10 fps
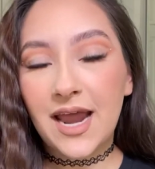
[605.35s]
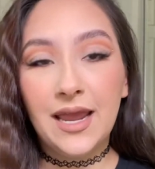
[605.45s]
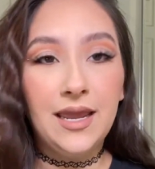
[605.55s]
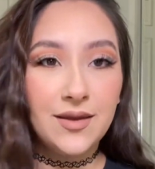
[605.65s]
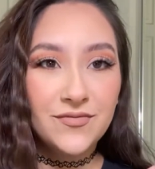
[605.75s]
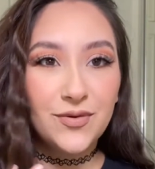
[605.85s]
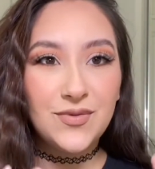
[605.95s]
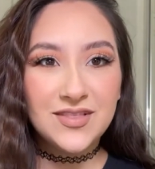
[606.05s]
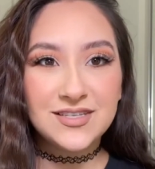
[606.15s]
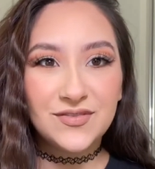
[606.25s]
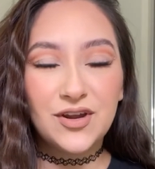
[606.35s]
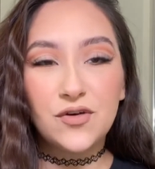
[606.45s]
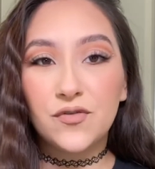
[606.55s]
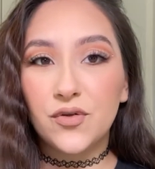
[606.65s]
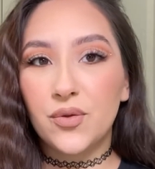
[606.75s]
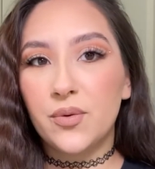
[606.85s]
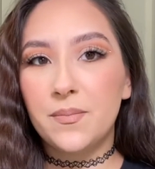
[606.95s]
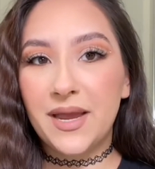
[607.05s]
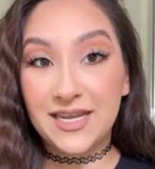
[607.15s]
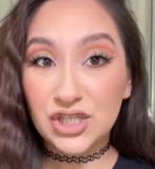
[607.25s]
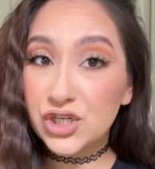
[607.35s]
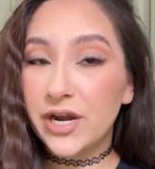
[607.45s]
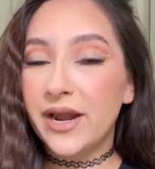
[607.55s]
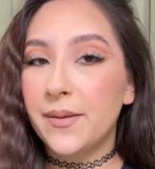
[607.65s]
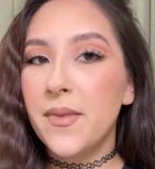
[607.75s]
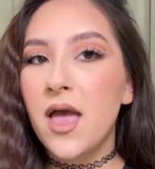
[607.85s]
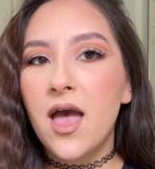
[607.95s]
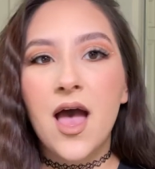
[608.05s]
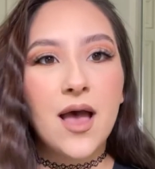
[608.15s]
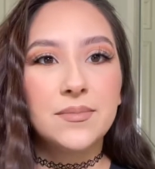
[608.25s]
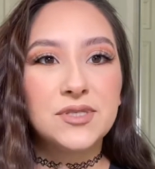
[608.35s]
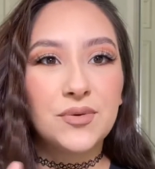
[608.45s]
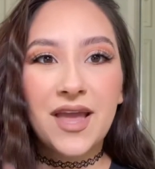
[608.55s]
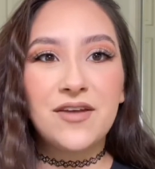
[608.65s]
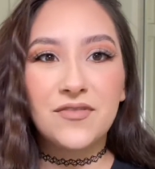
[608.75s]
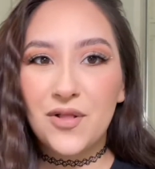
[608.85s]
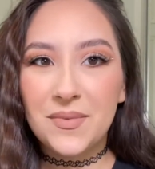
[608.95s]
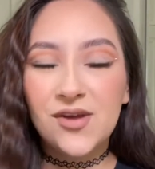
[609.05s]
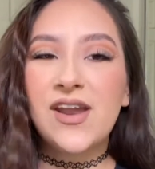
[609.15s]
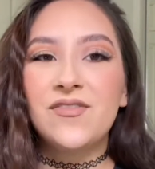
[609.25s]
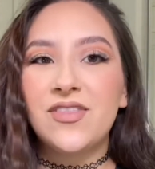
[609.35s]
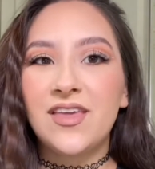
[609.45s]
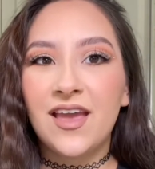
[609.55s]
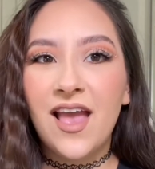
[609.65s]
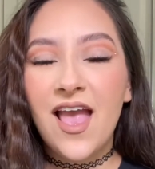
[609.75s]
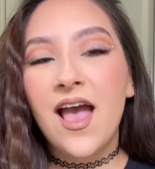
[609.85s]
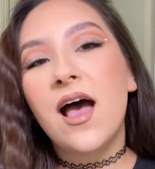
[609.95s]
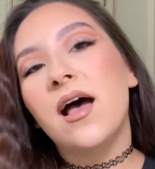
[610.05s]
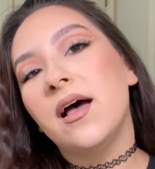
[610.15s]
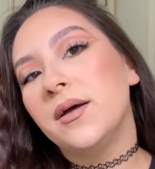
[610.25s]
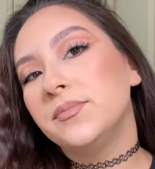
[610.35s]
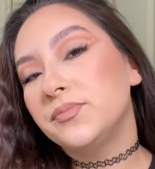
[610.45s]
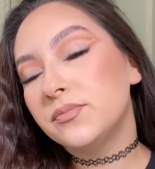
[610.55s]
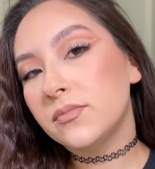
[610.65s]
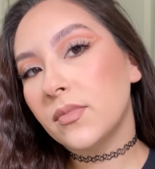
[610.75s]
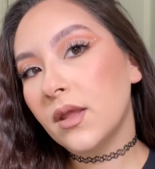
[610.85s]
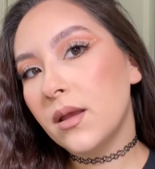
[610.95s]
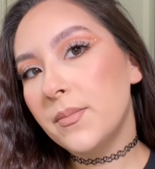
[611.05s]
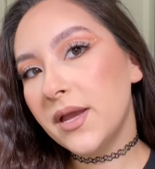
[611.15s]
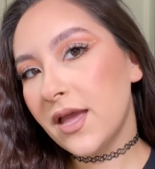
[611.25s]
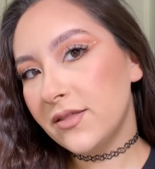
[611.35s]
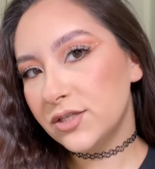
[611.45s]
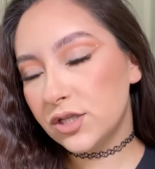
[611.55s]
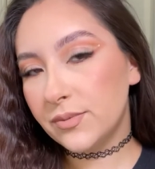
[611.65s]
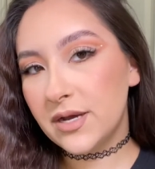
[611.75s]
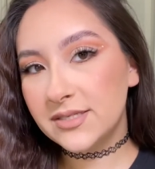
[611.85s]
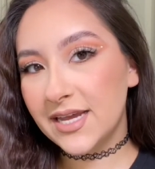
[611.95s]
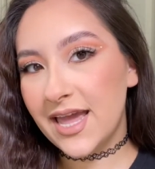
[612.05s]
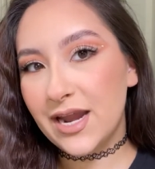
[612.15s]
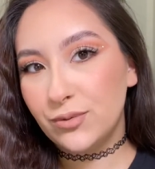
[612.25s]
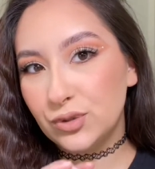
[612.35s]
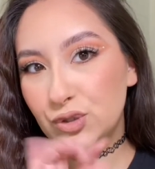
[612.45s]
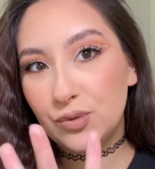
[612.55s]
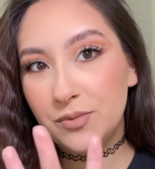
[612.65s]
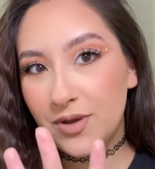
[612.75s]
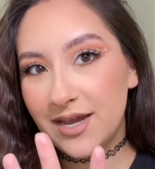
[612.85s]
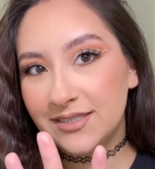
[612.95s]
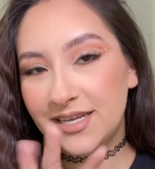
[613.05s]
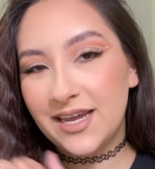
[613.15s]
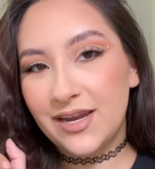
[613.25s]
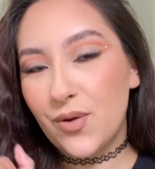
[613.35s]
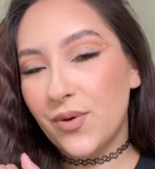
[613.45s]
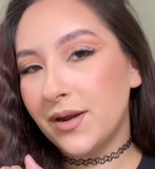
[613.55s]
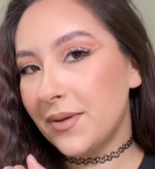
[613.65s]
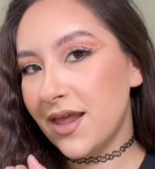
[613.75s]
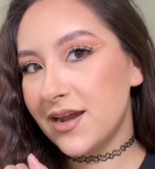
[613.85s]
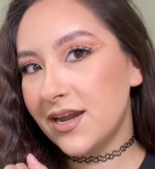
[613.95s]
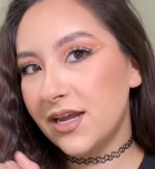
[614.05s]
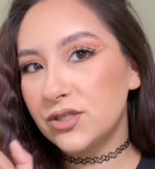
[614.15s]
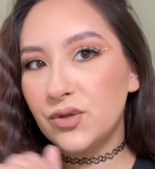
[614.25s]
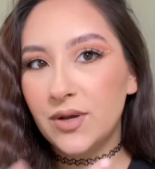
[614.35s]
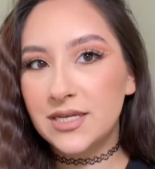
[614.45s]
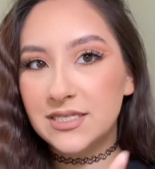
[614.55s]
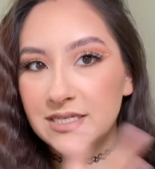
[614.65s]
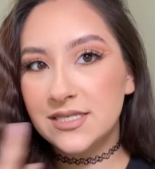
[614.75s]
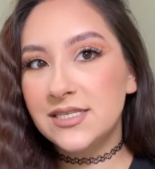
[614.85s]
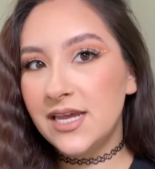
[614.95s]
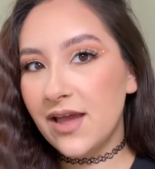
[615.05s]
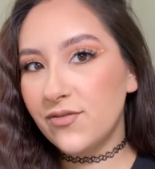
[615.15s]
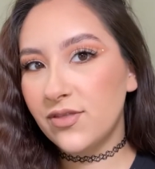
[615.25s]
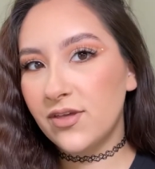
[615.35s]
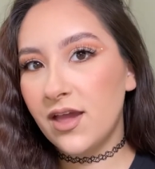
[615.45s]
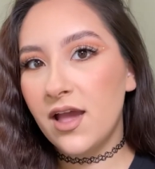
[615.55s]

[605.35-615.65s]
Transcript: I am filming this video for my Instagram. So again, follow me on everything. But yeah, these are the brows. Again, I will zoom you guys in when I'm editing so you guys can see everything.